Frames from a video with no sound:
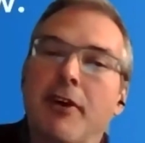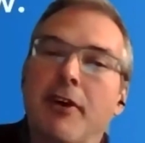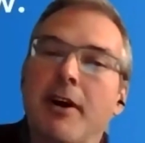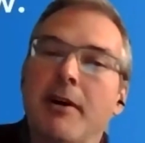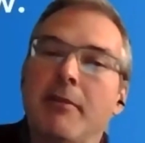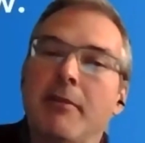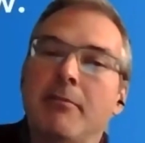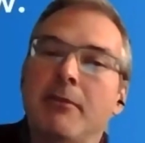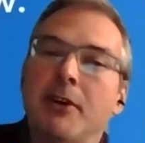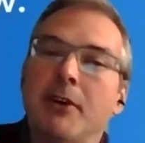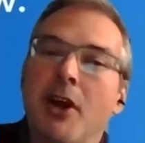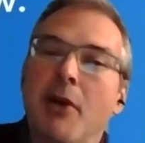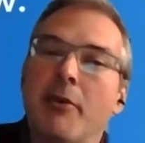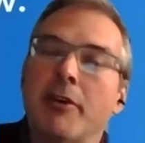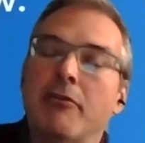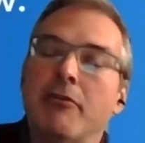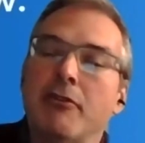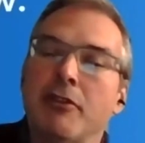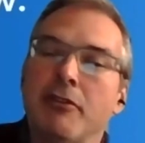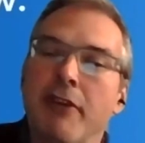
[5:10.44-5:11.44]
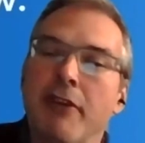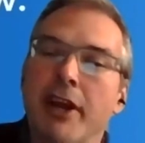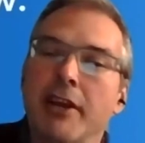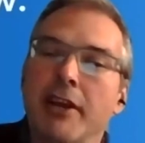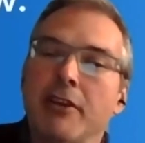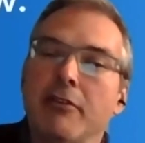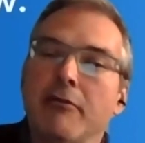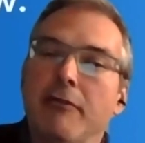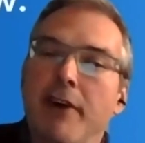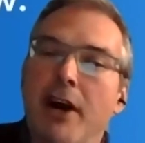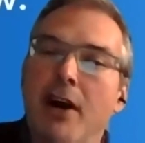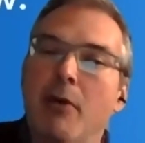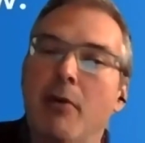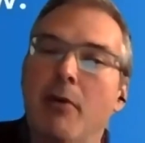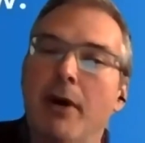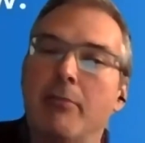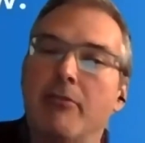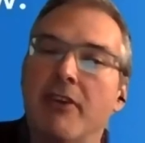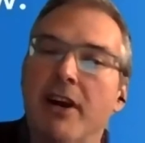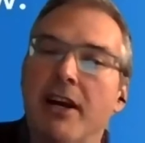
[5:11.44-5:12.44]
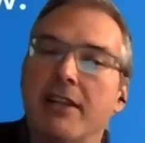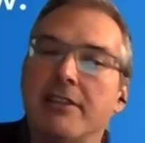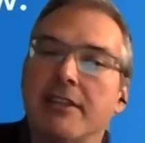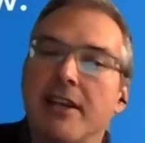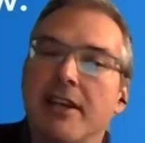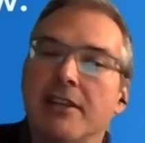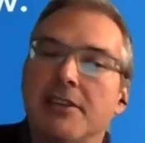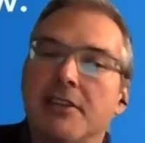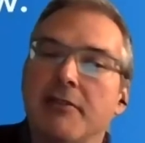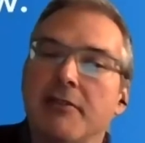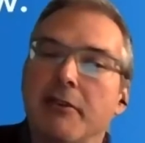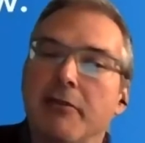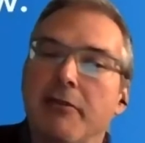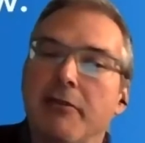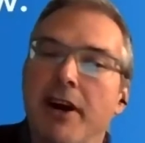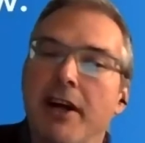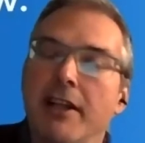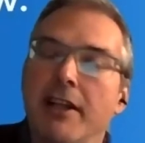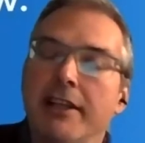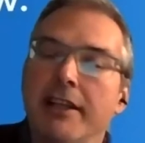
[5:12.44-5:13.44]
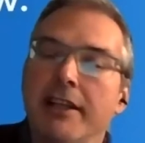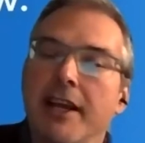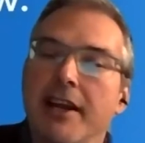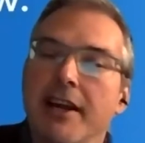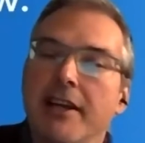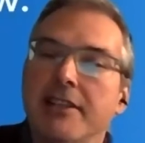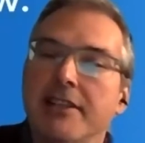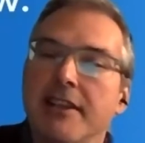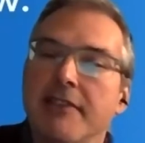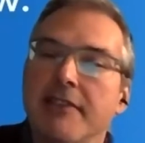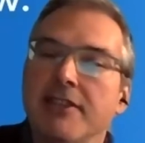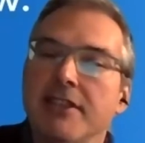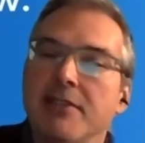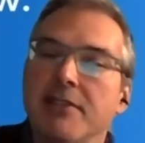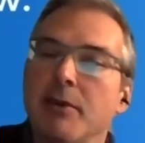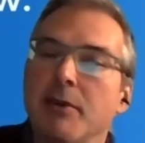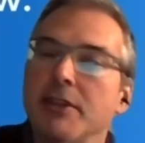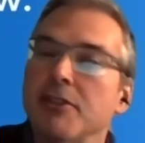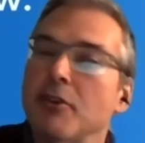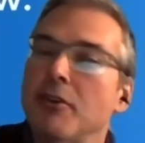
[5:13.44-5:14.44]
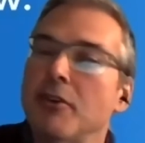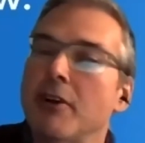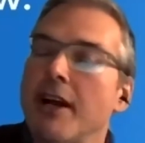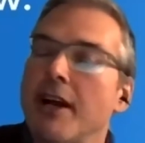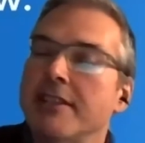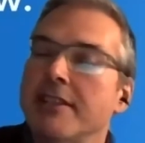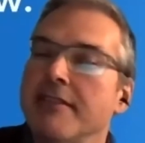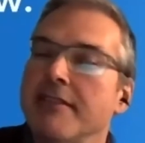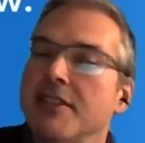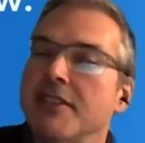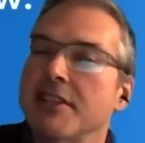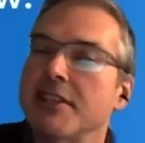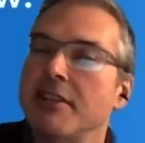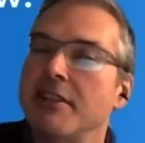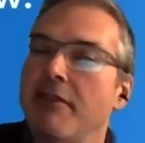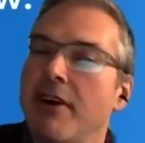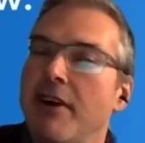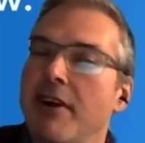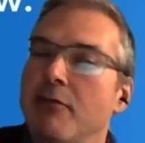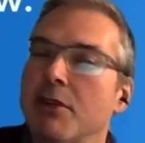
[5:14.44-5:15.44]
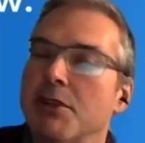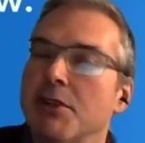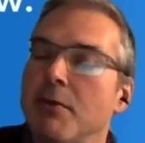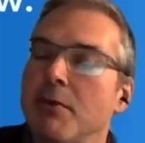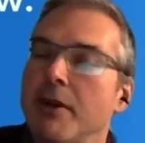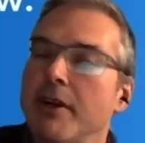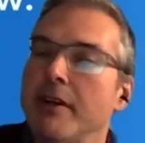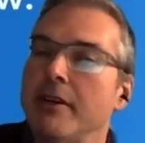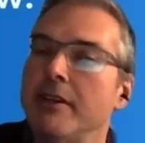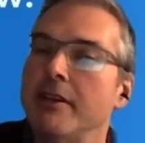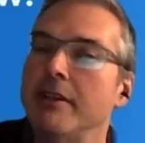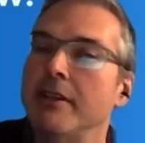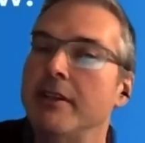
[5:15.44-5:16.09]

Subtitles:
from going through the regular VAWA process? If you're filing that I-7, what did you call it, I-765, which one?